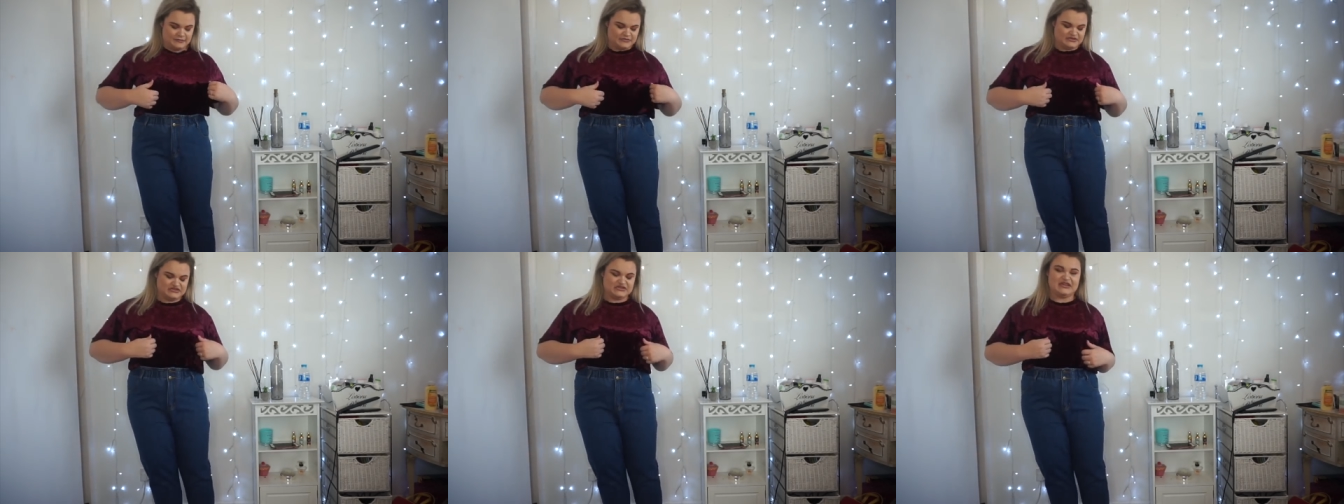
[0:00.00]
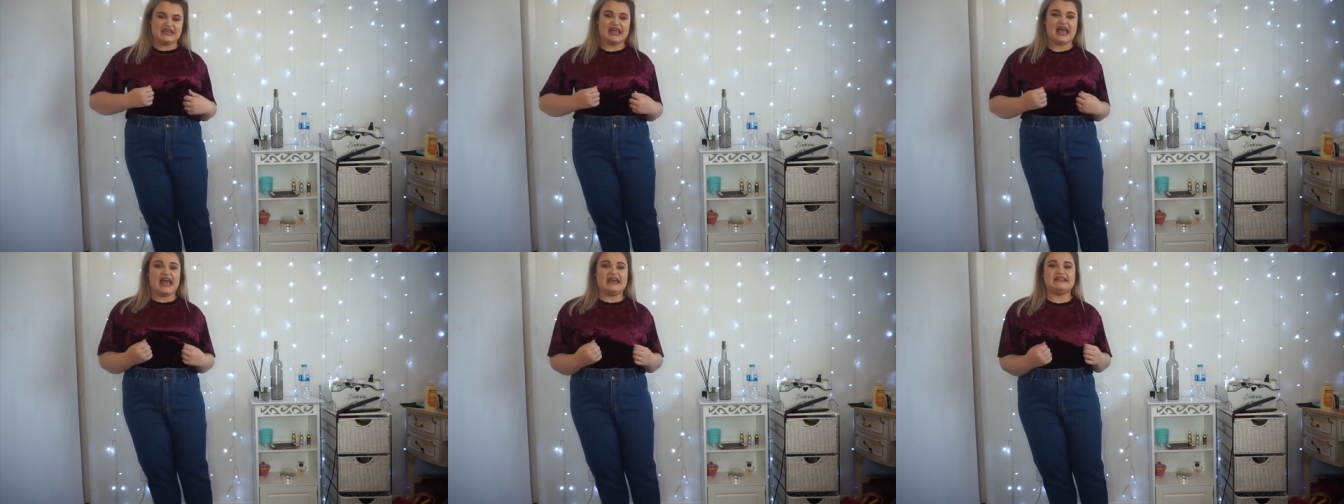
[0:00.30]
So
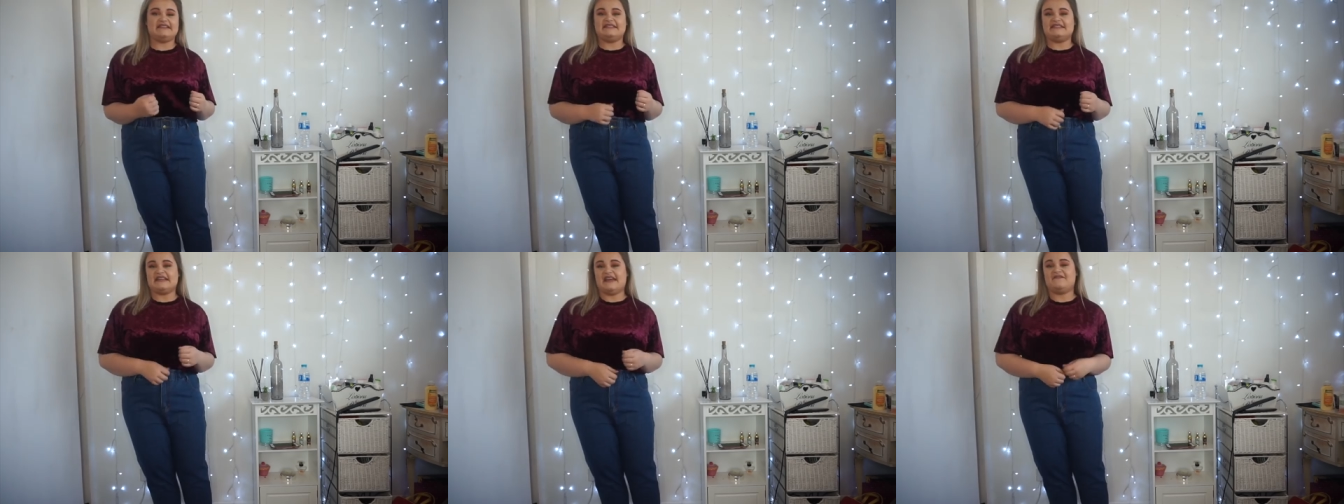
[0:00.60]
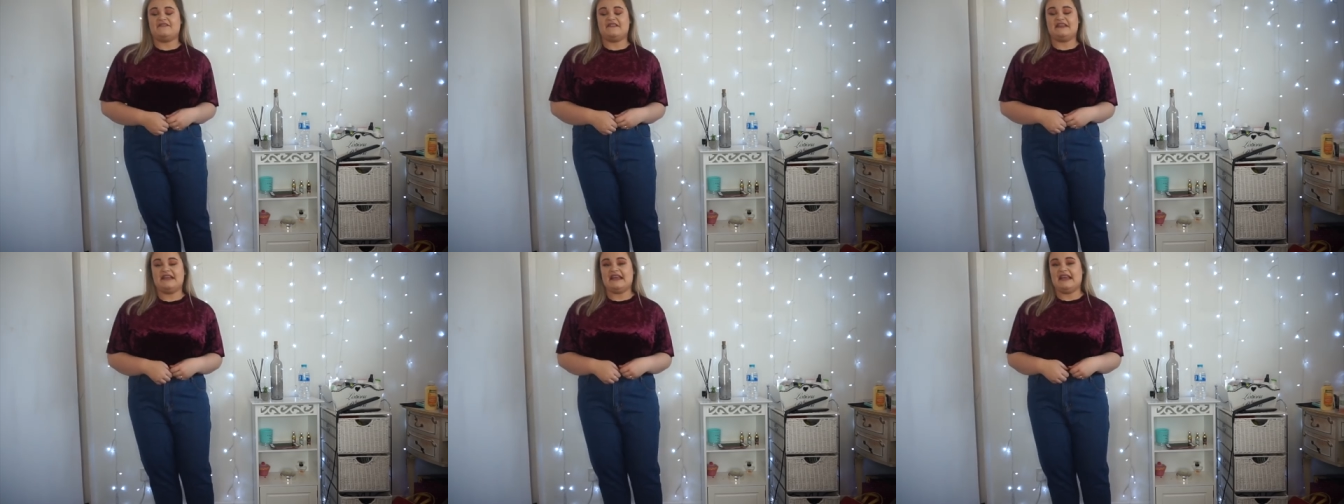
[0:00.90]
yeah, it's
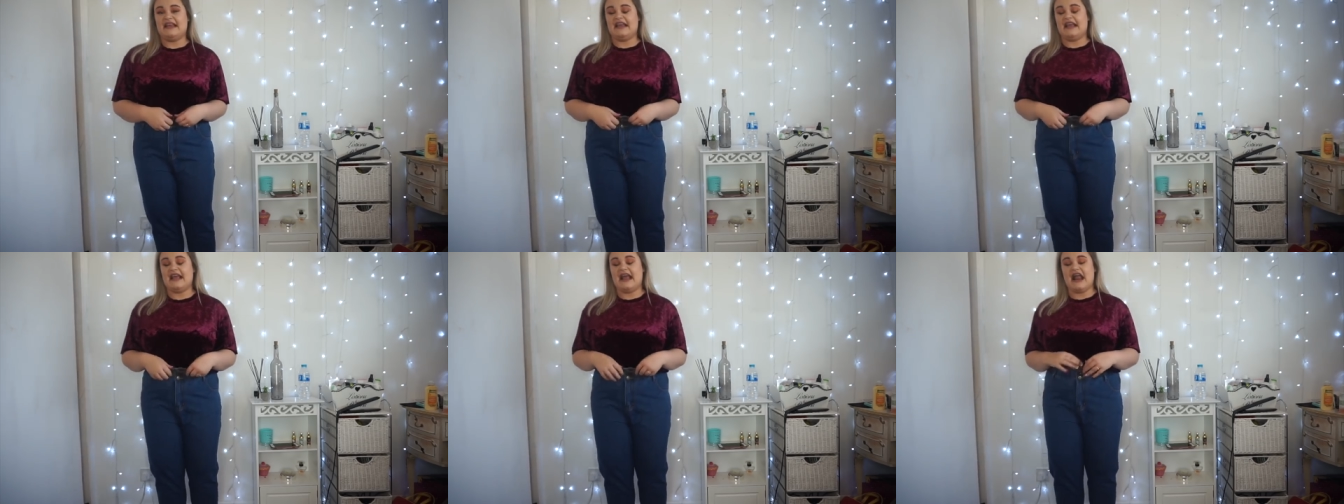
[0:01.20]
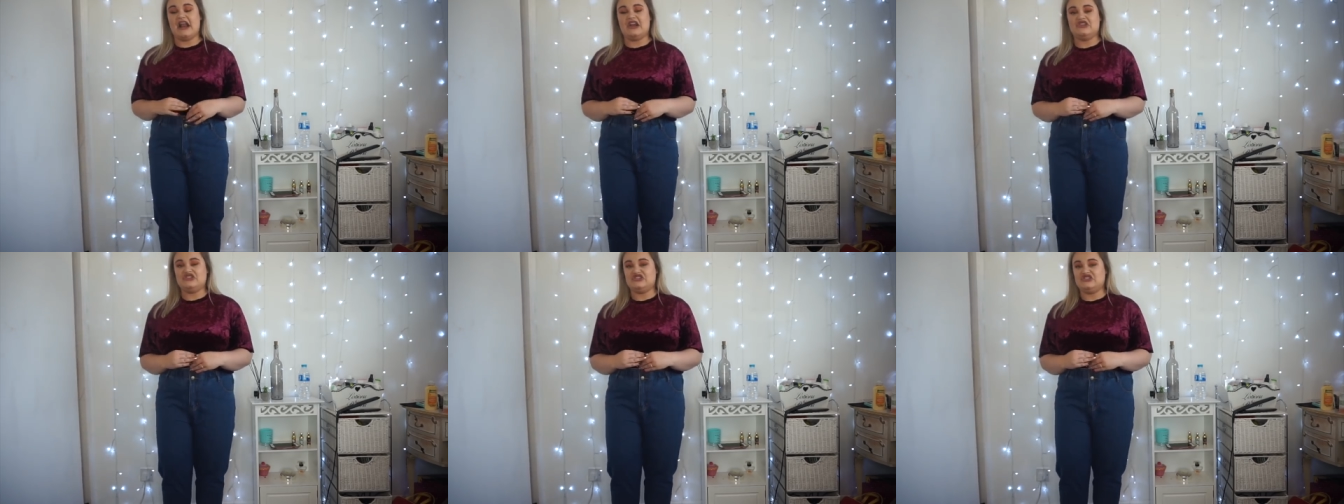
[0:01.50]
definitely,
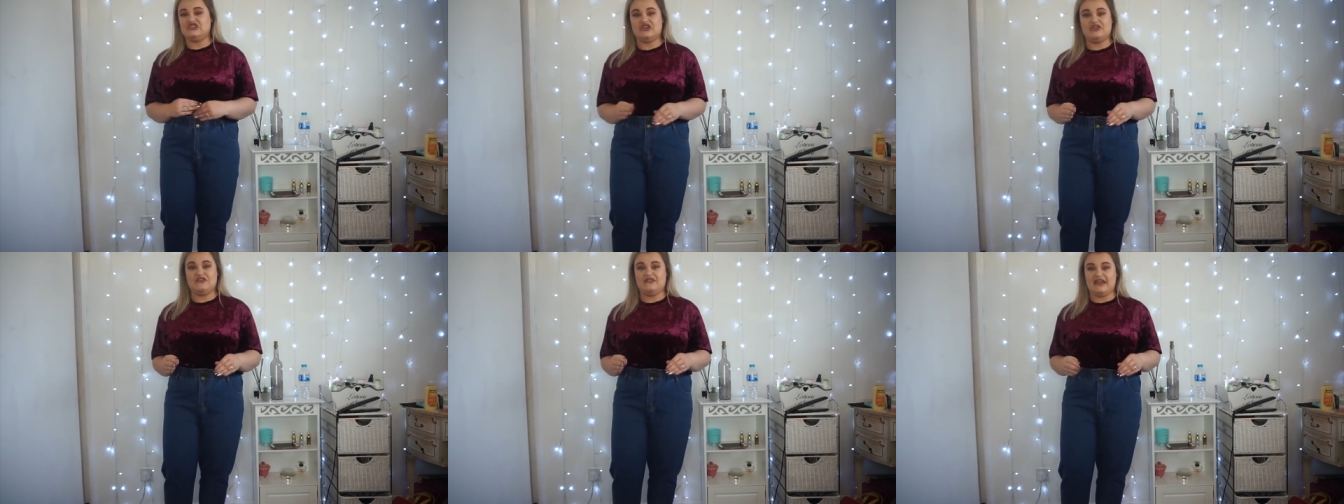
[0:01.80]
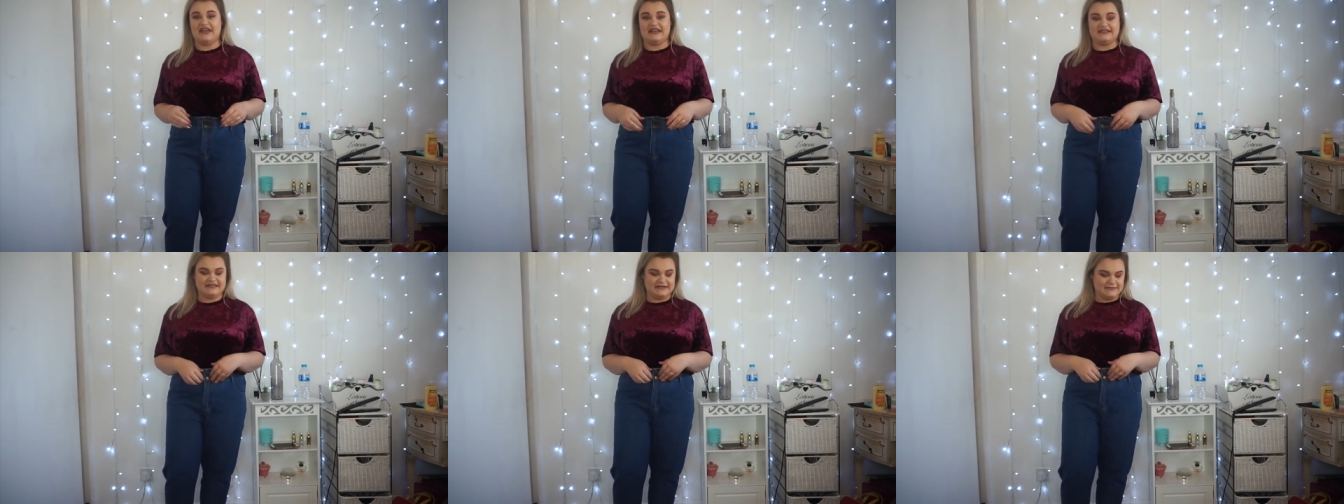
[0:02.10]
just love
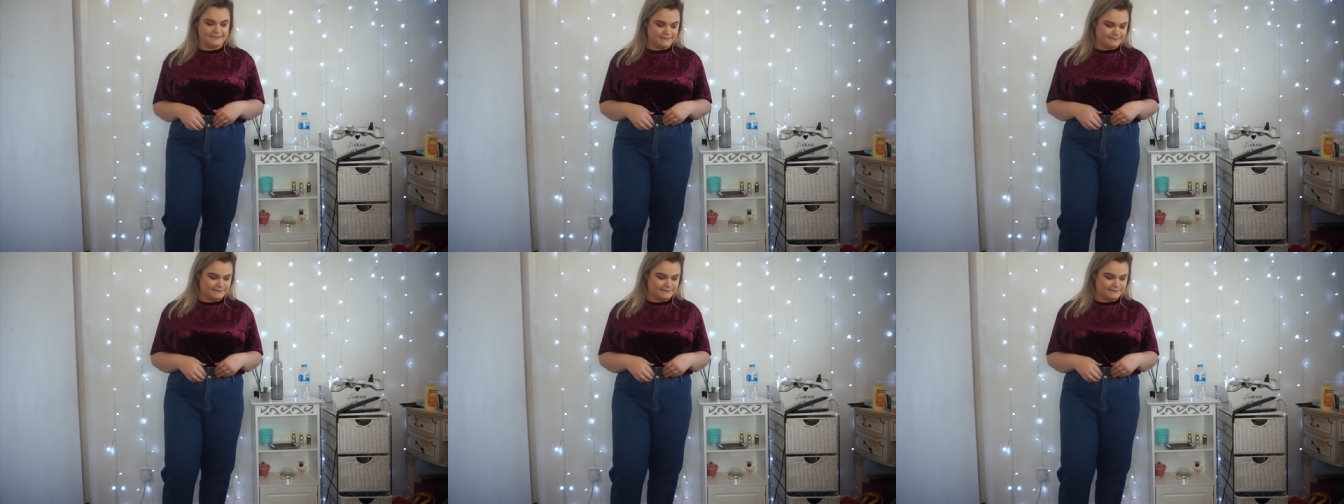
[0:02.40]
it.